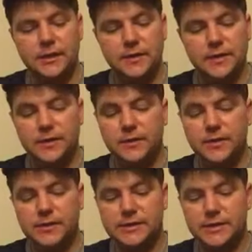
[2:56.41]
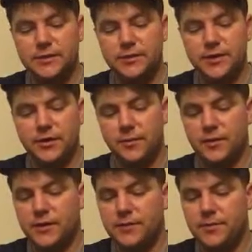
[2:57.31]
and then we can celebrate our
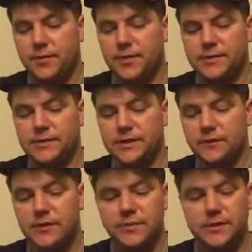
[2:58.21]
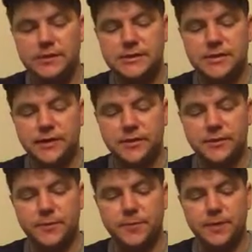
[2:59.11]
birthday parties comfortably
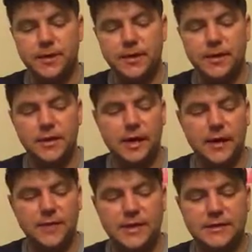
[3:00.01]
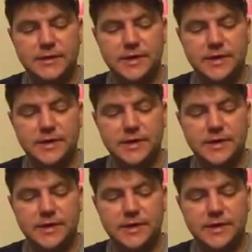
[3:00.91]
together. At that